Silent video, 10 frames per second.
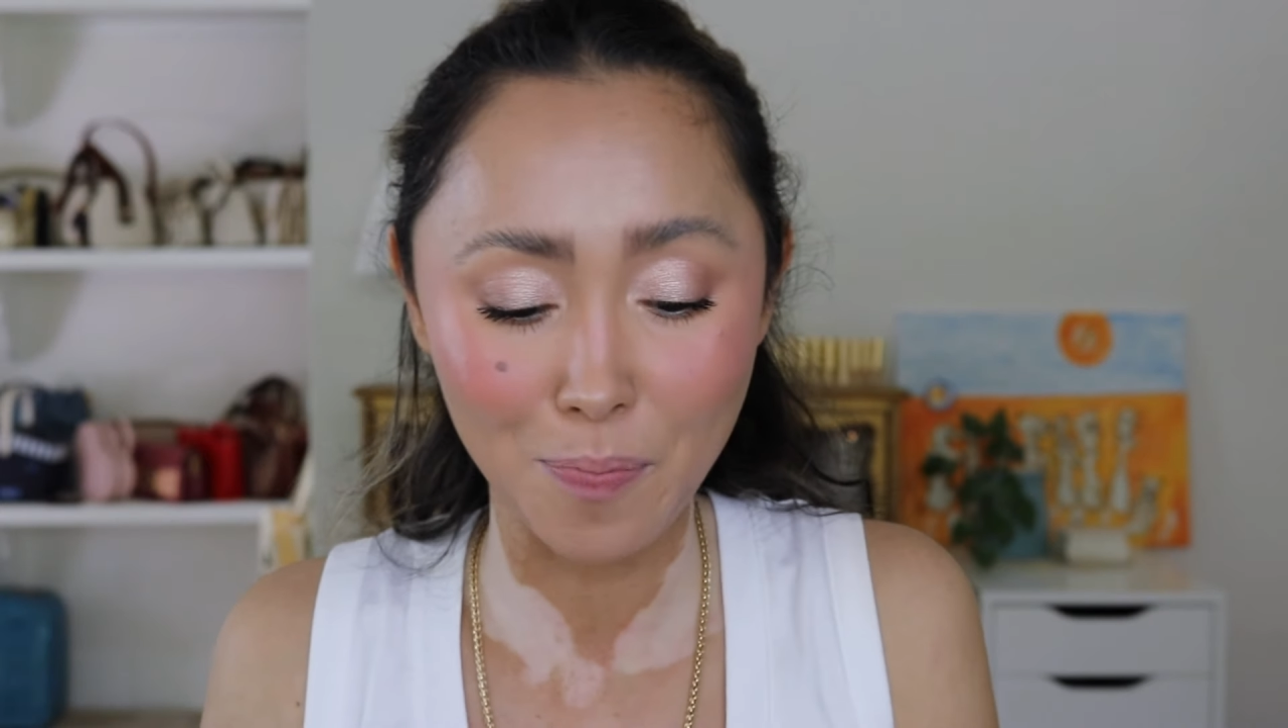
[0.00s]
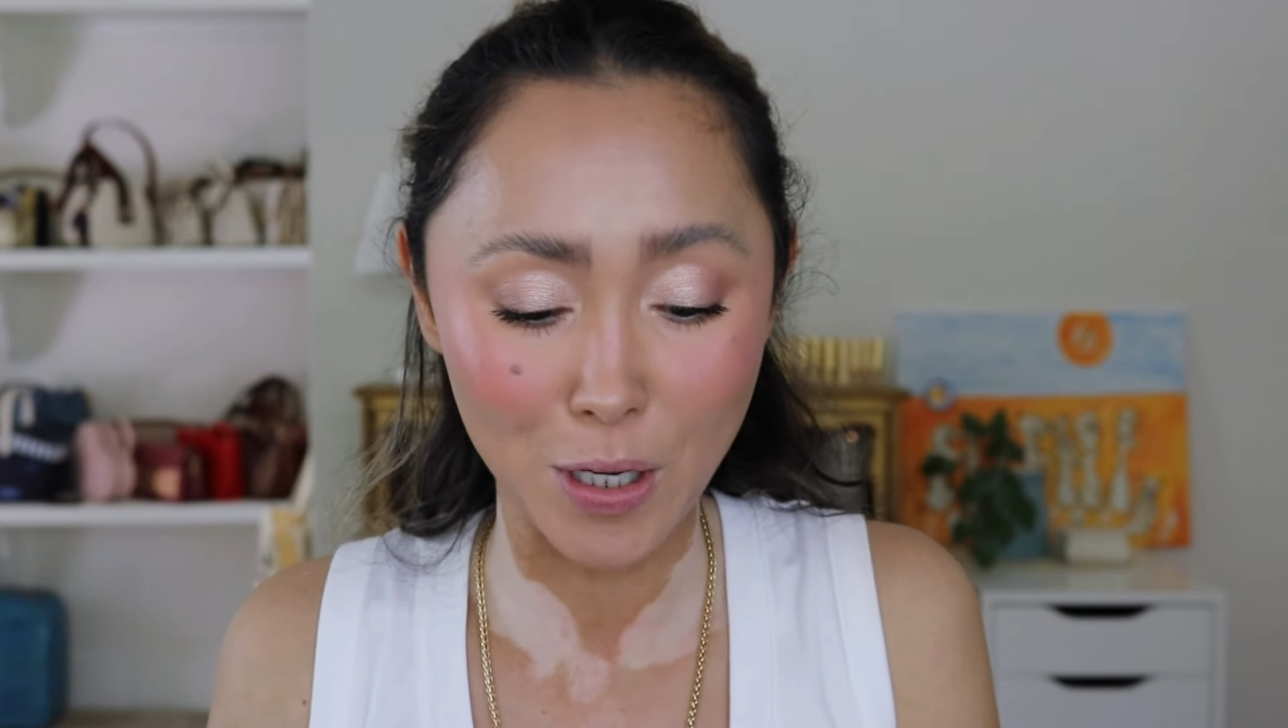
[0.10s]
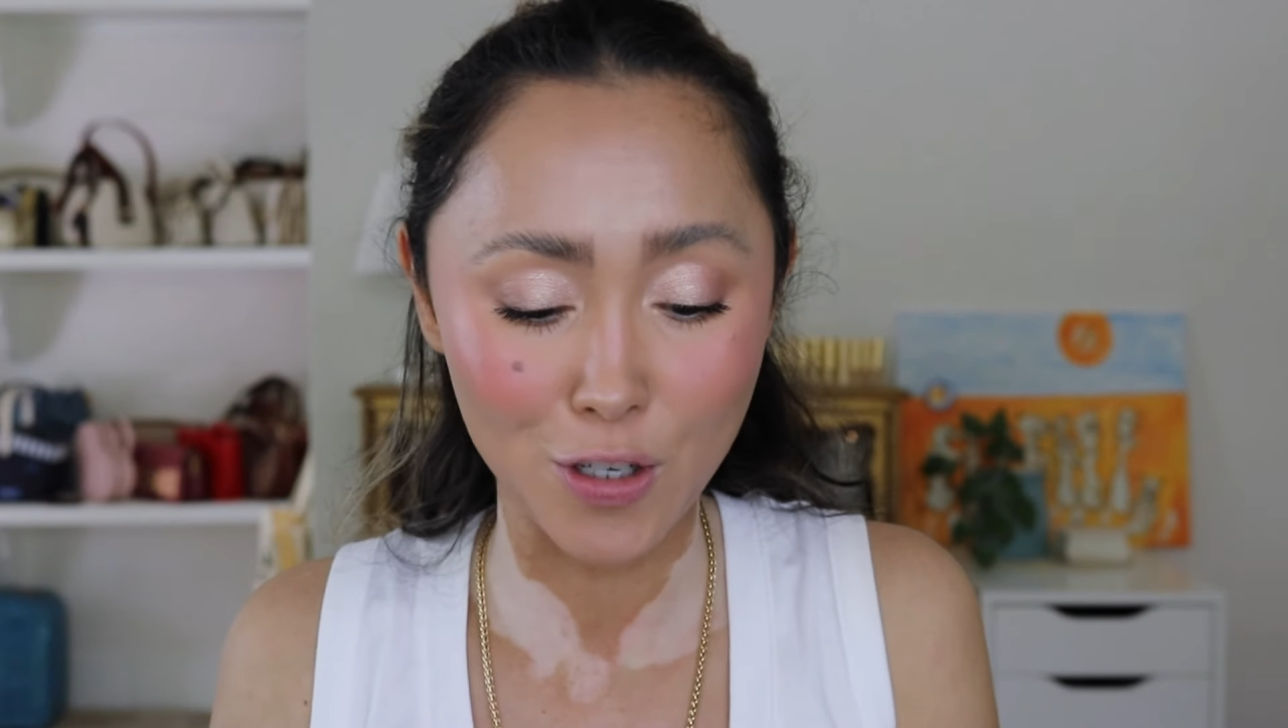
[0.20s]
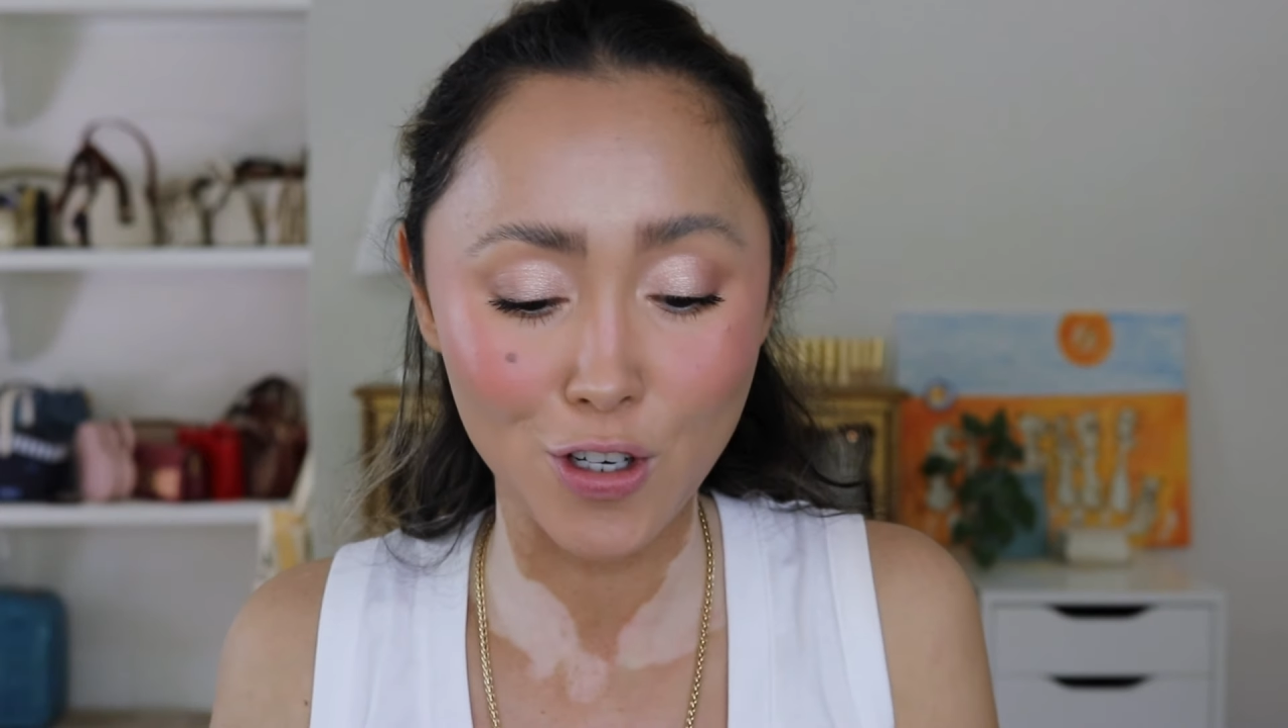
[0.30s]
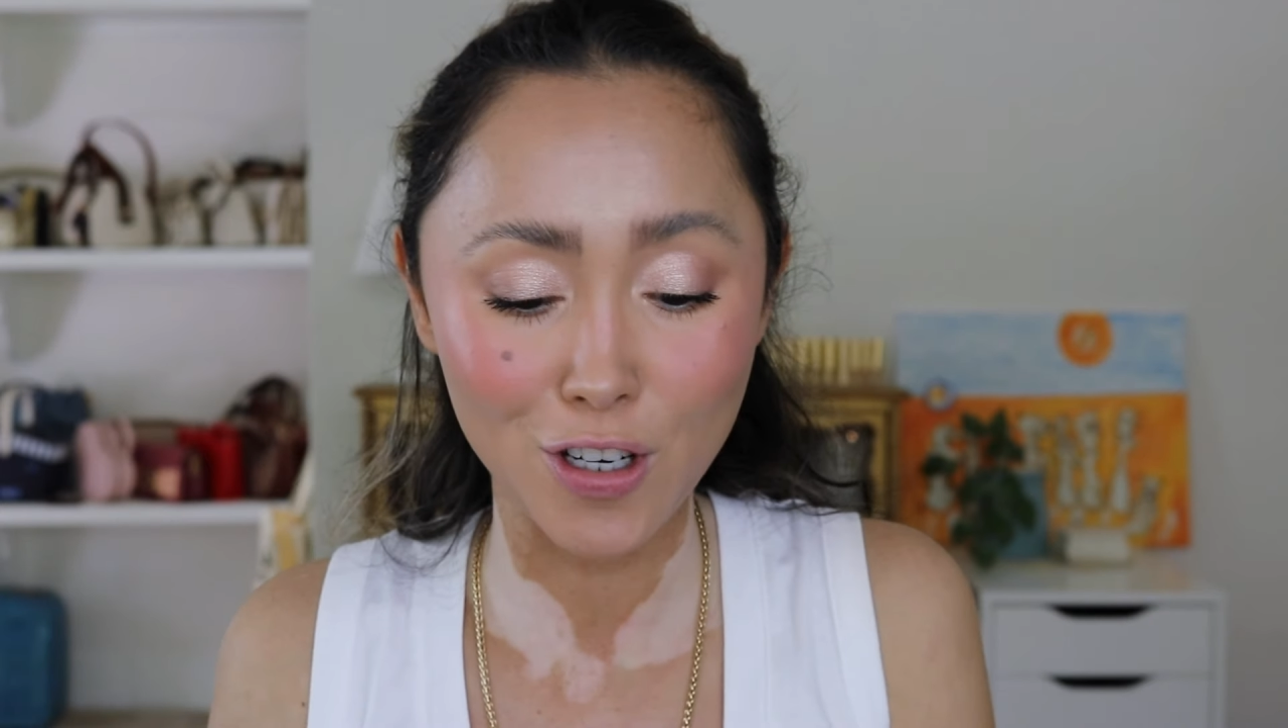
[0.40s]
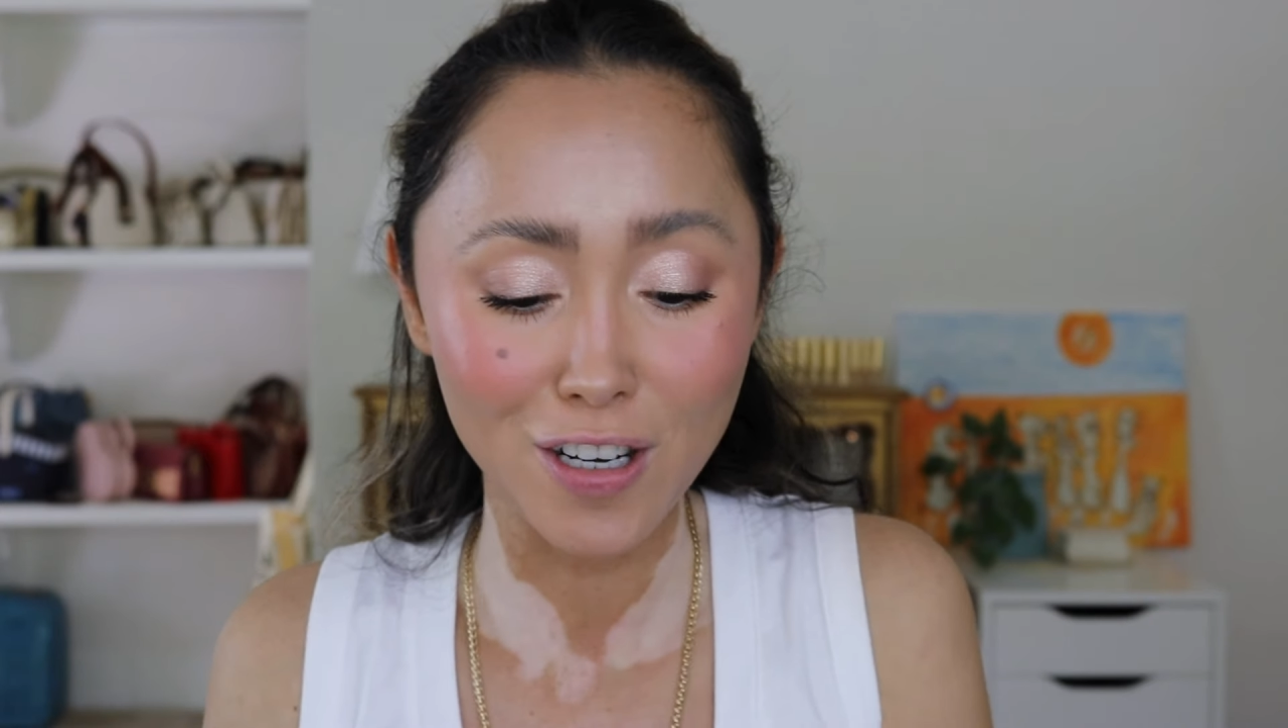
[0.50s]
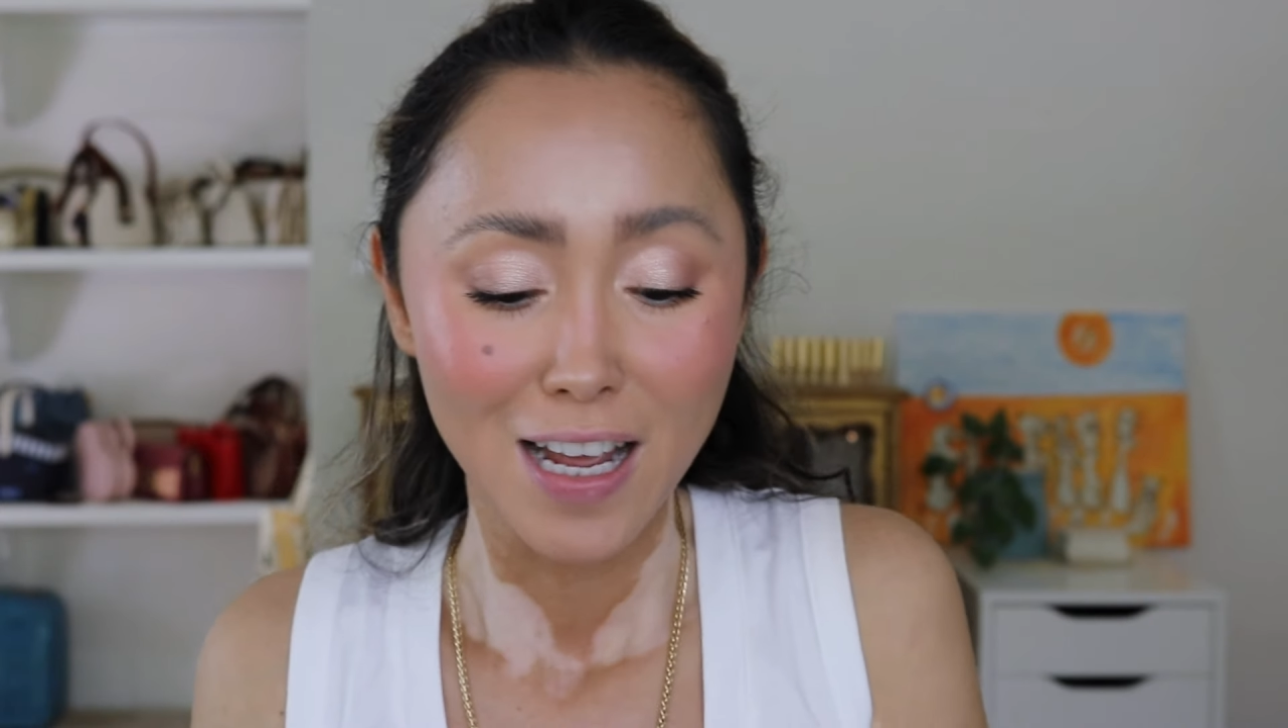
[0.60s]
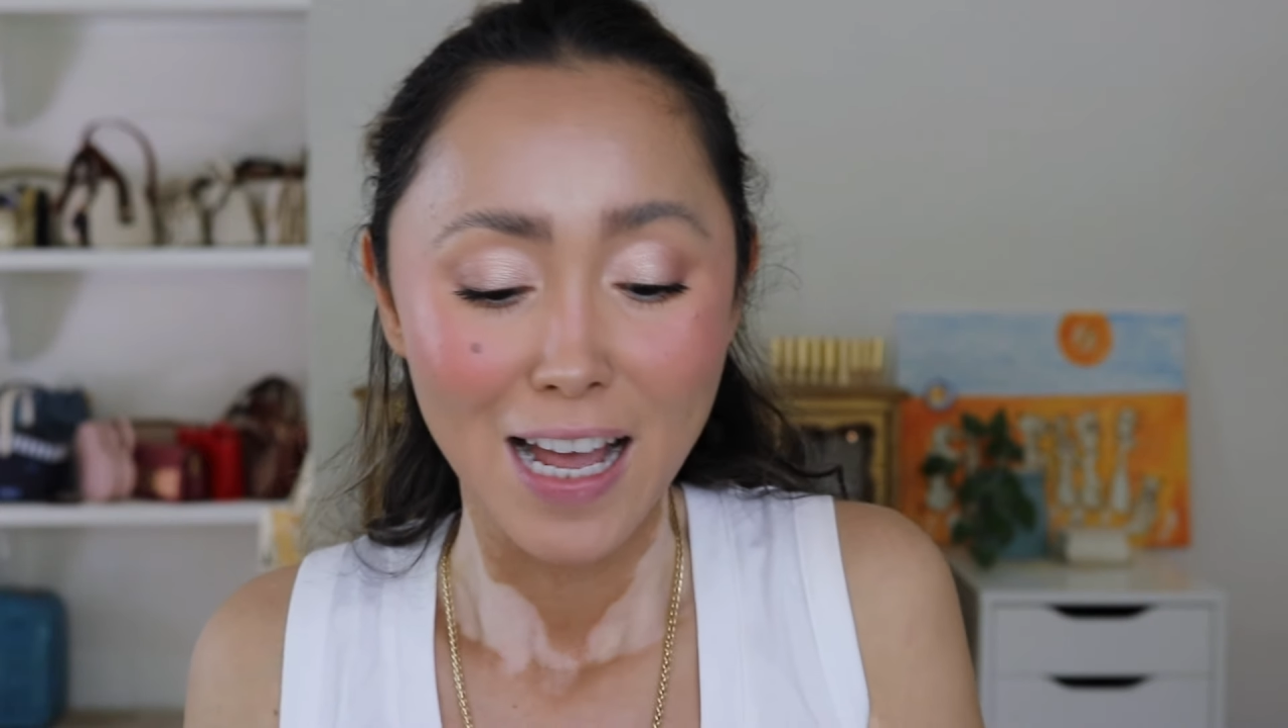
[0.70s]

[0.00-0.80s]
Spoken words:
picture,